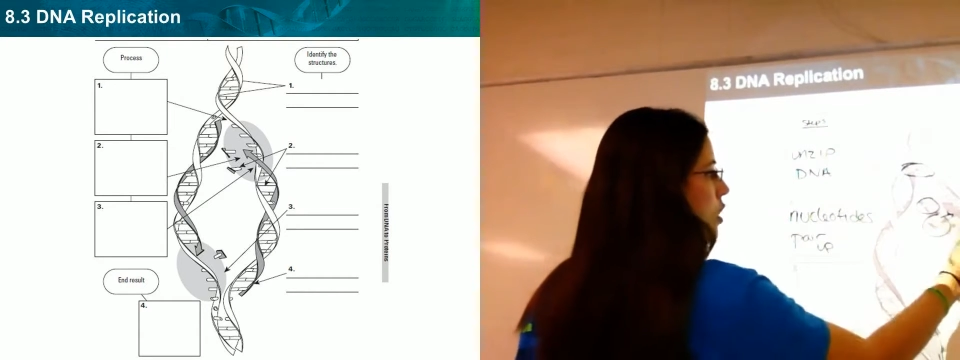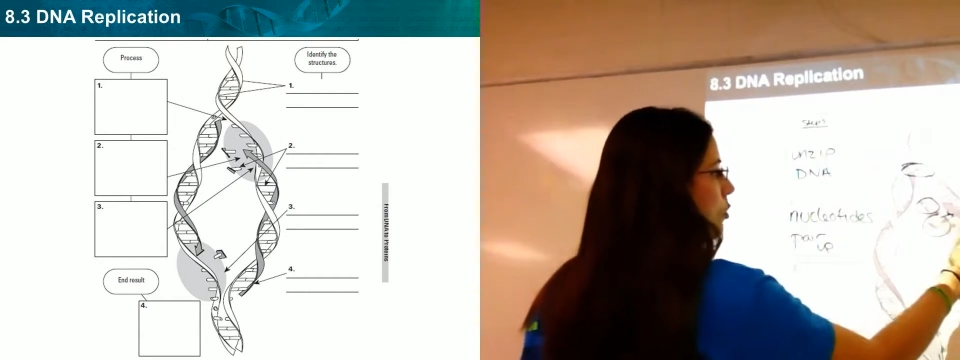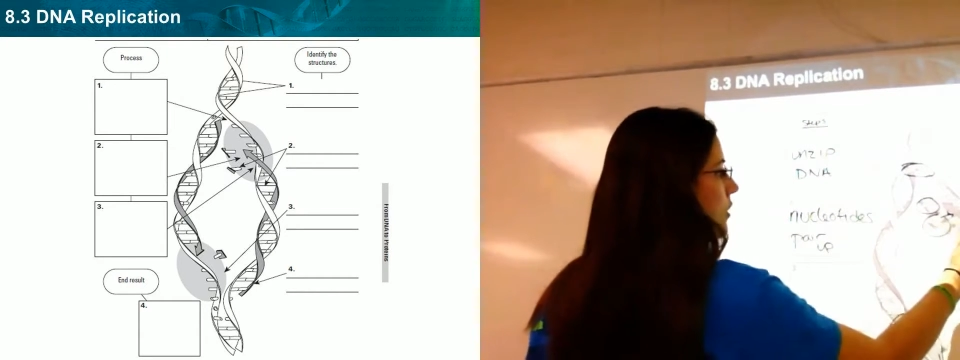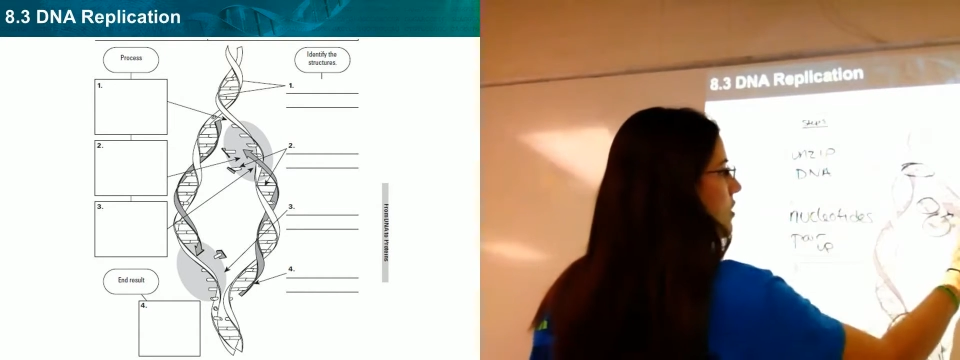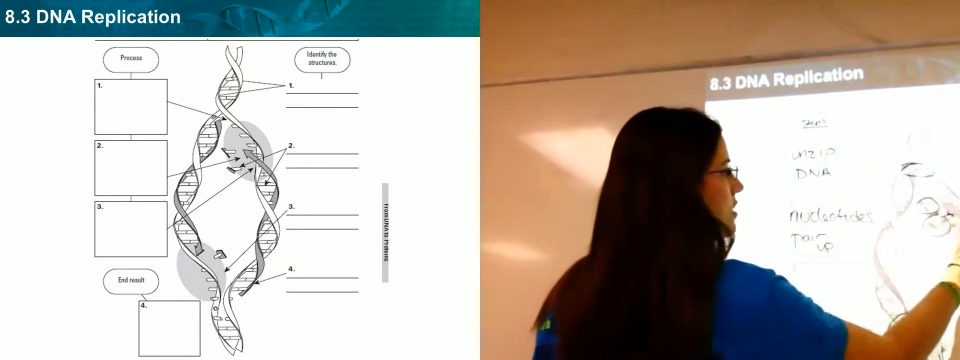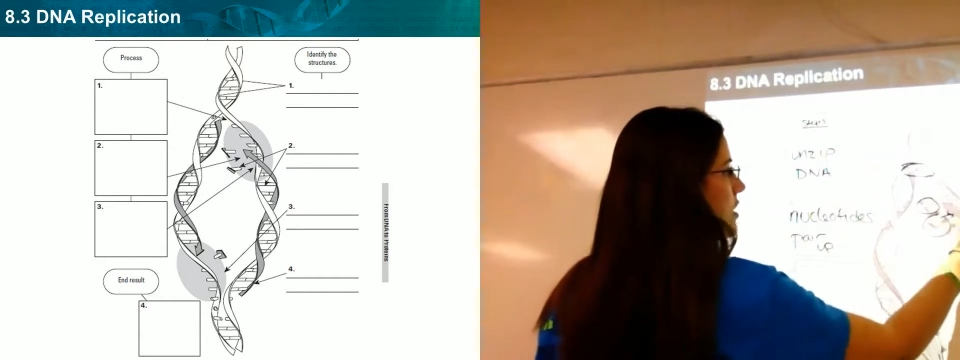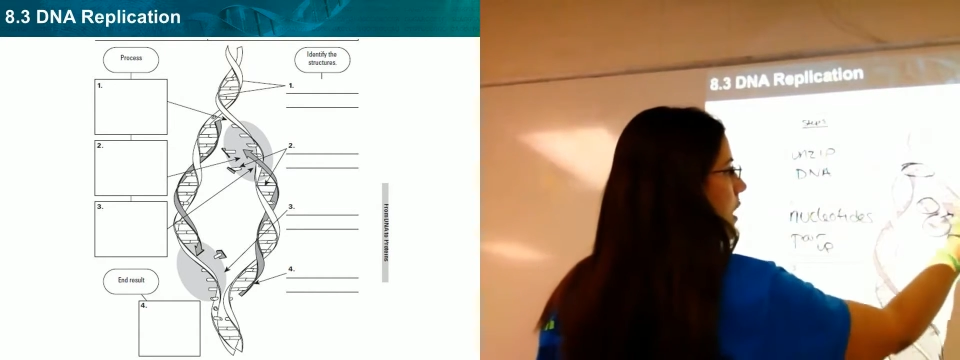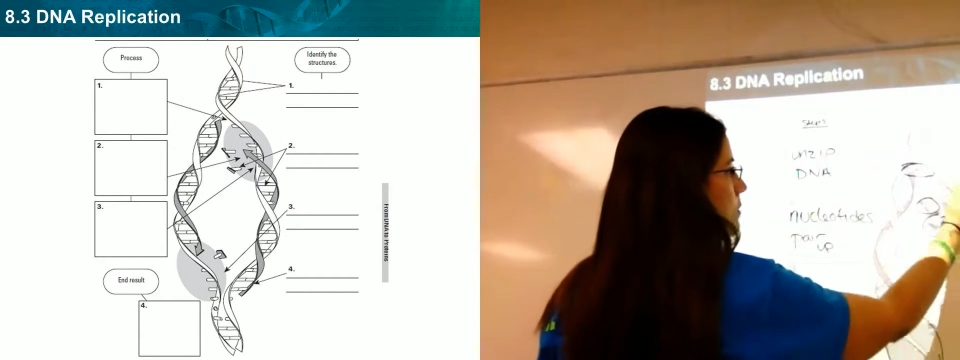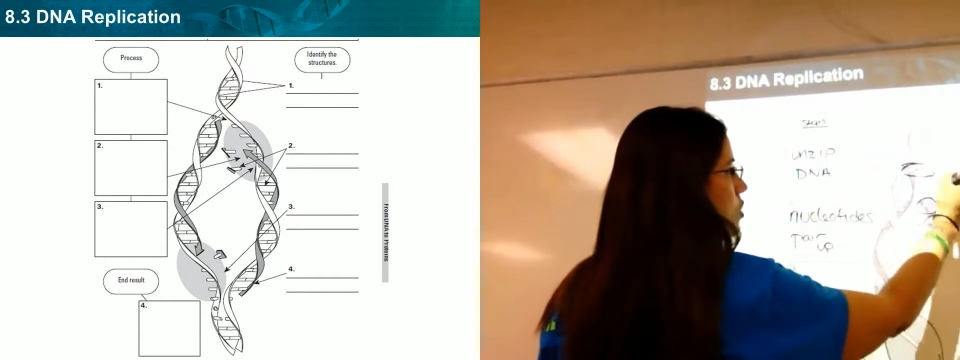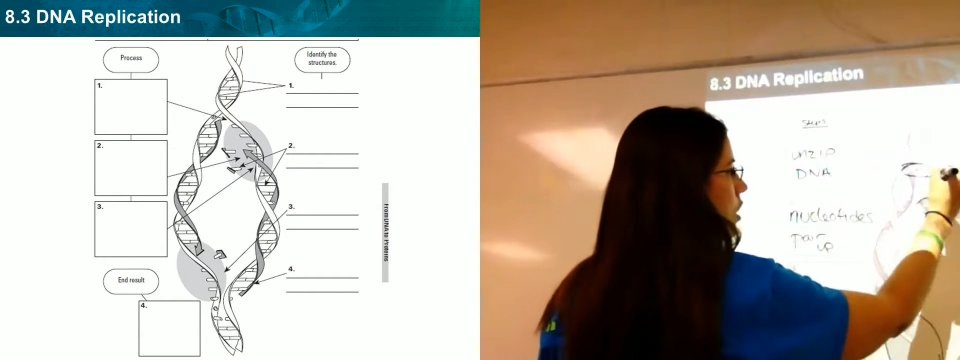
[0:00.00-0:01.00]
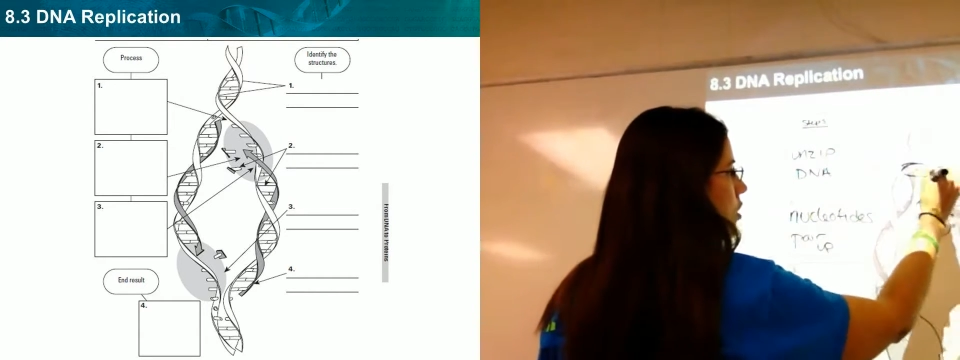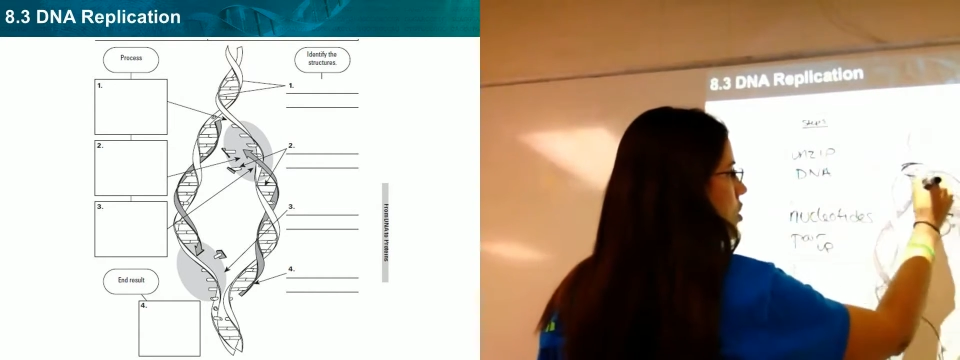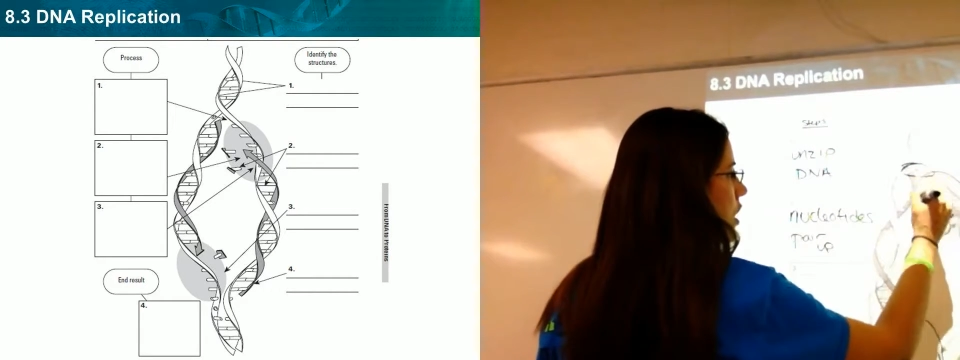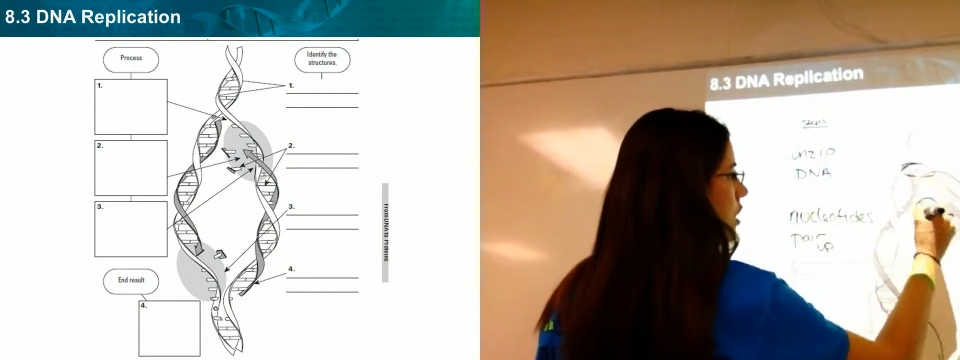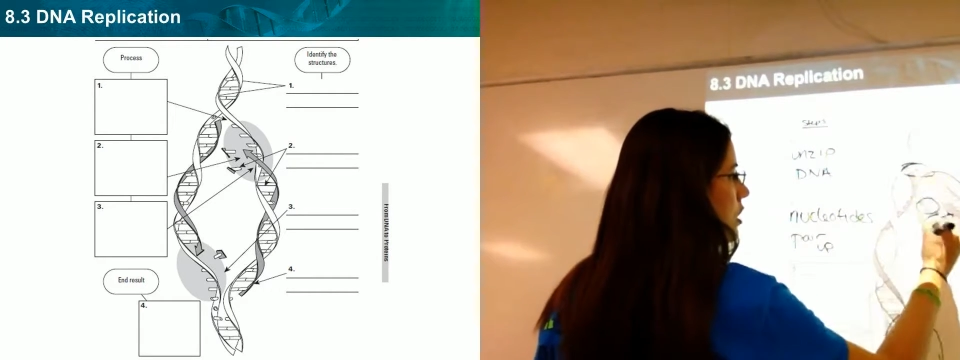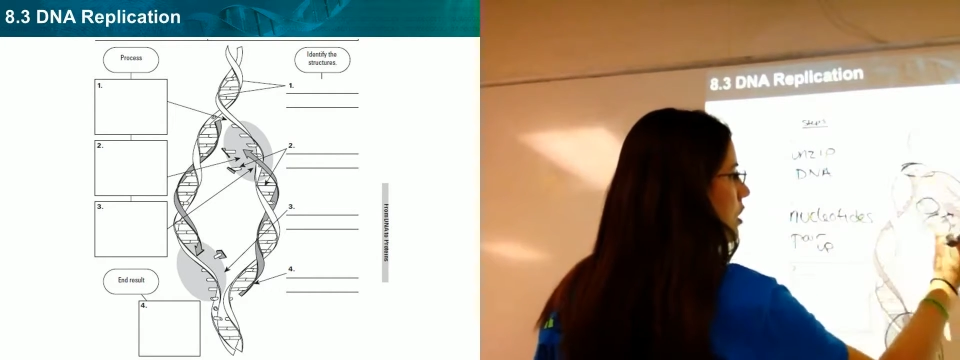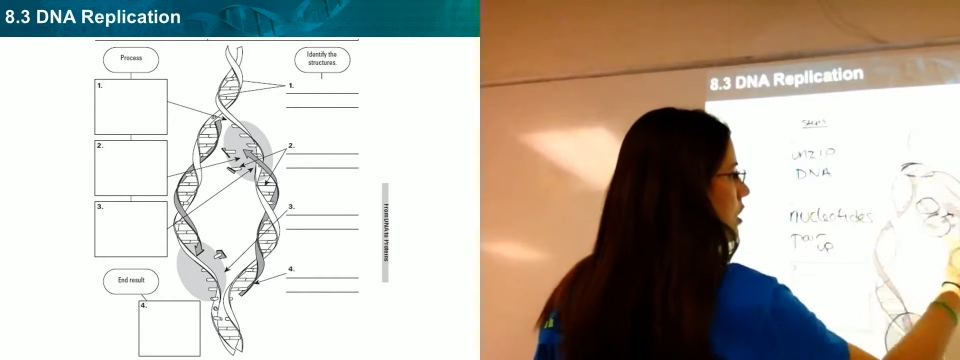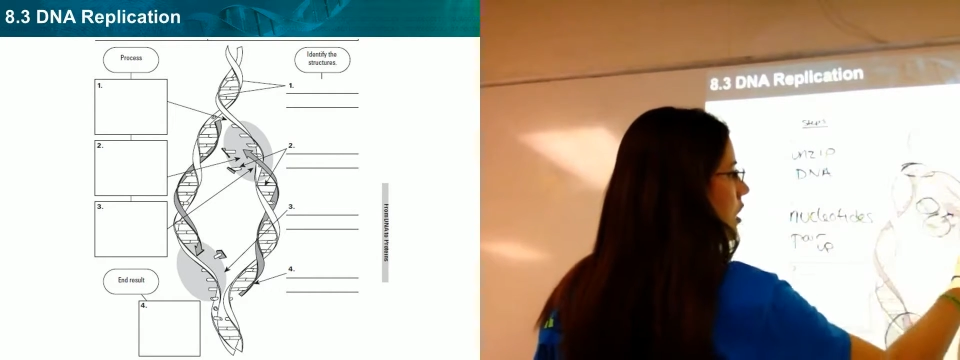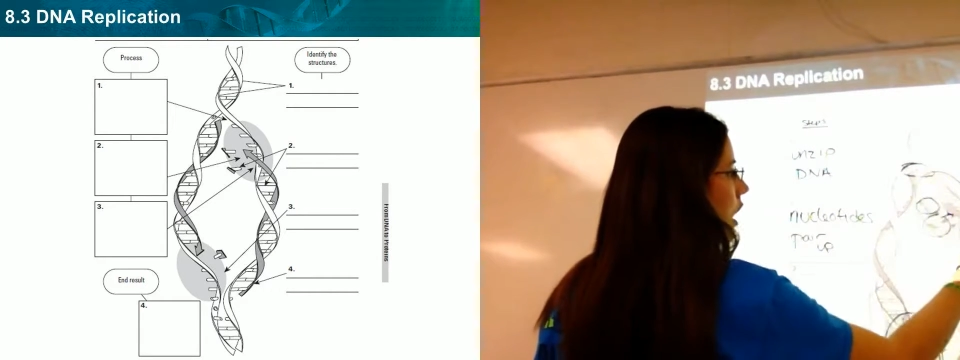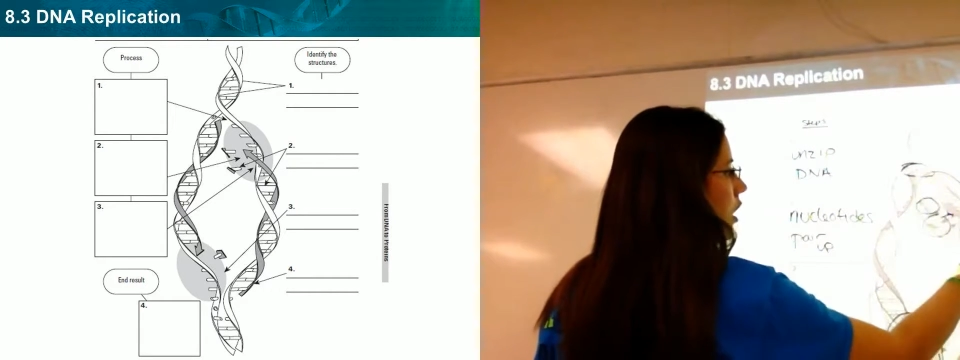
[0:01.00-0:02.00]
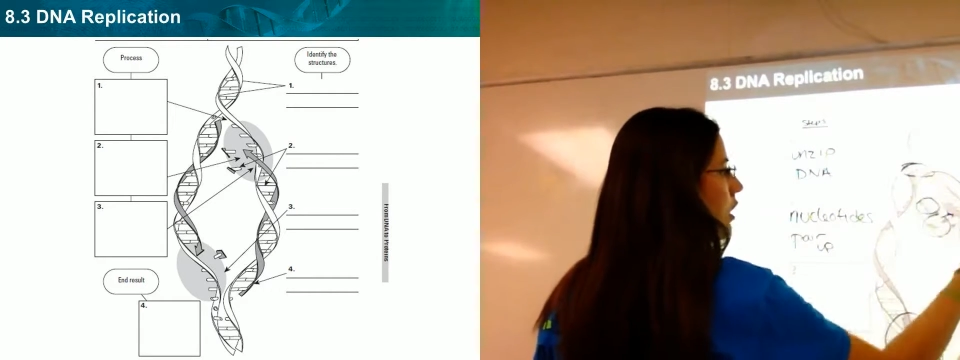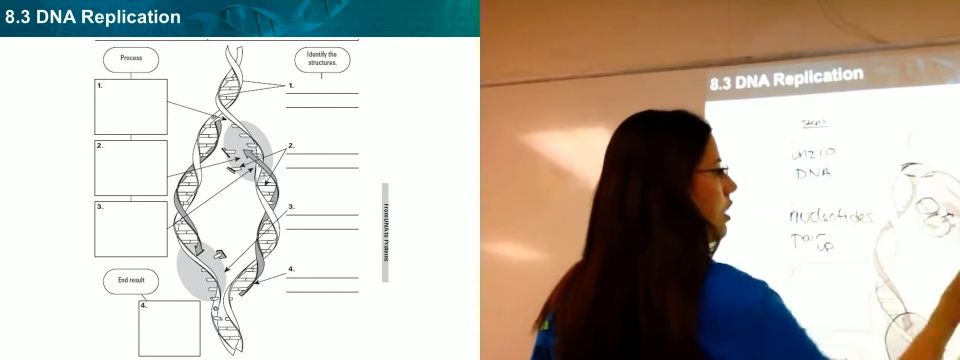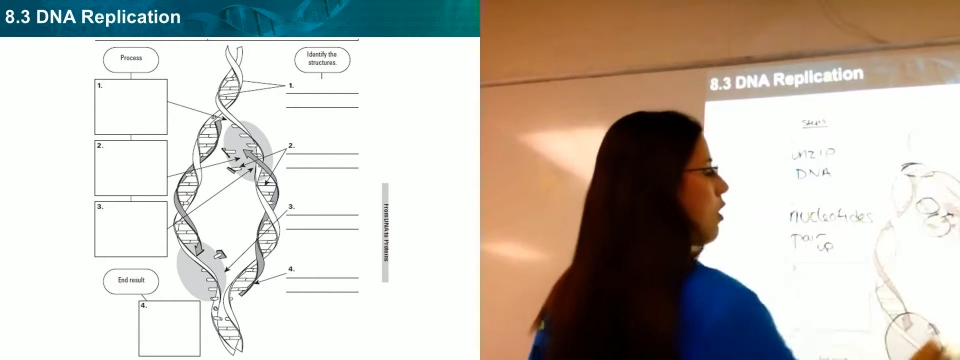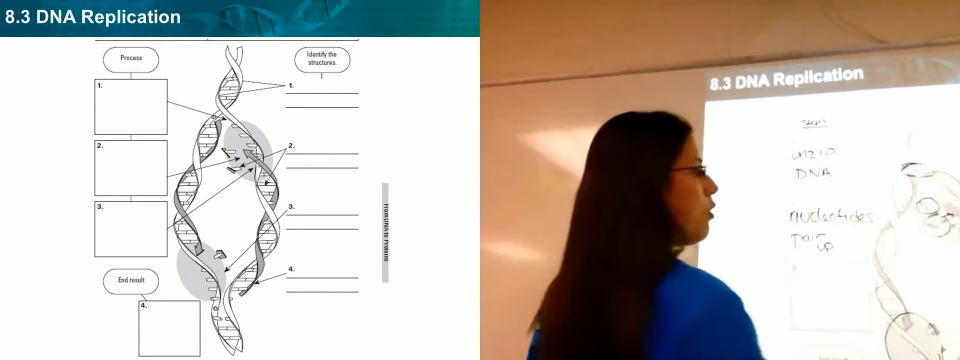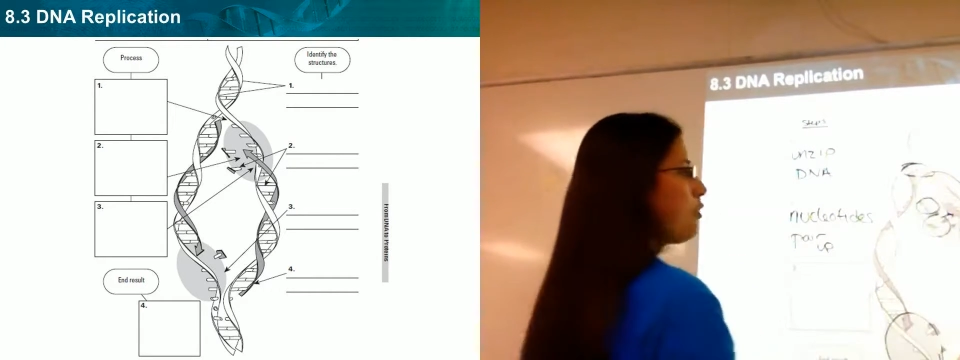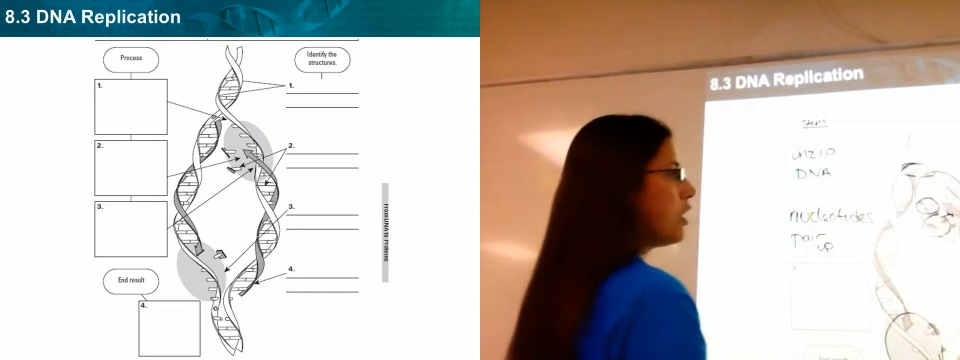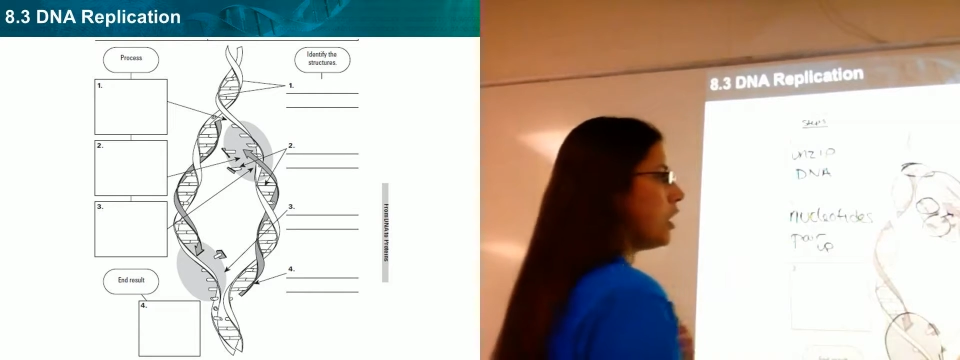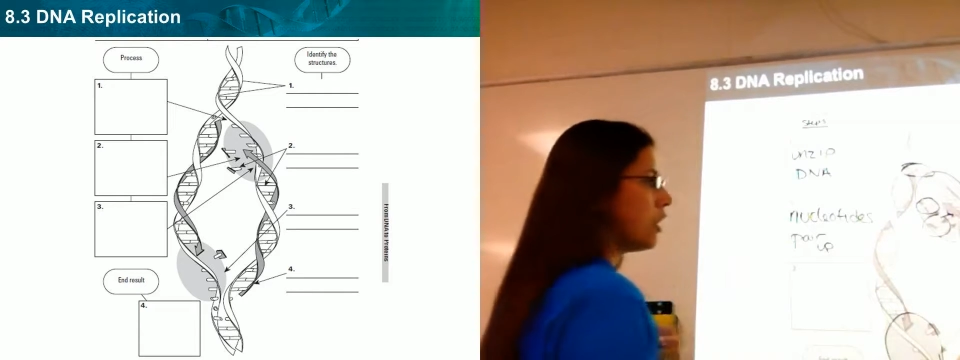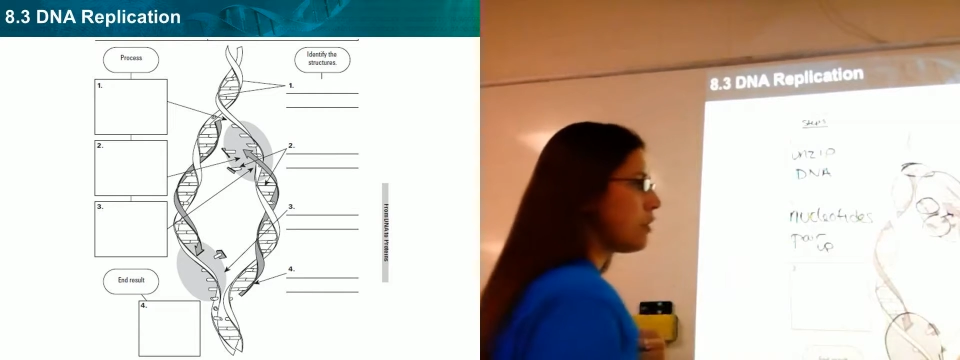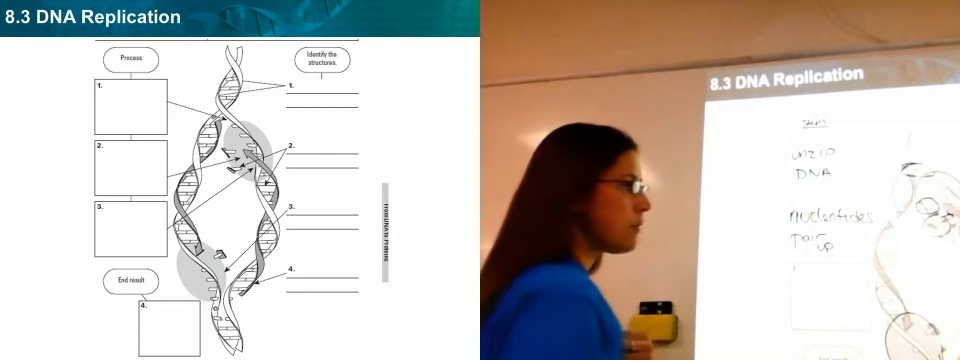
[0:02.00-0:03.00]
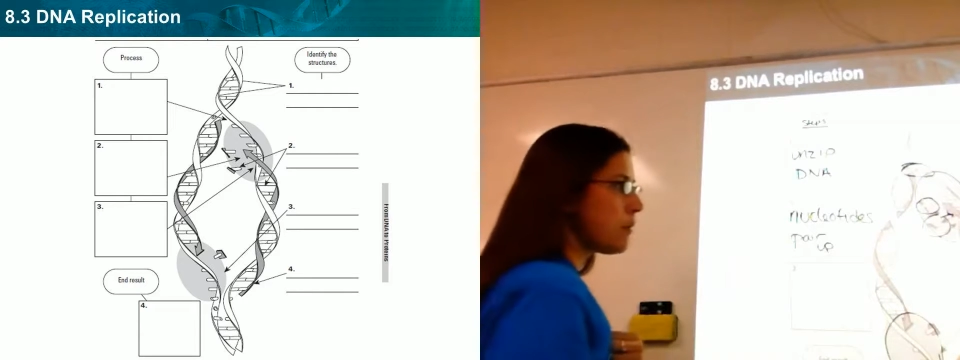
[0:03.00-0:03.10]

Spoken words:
We have the same dark shaded area over here.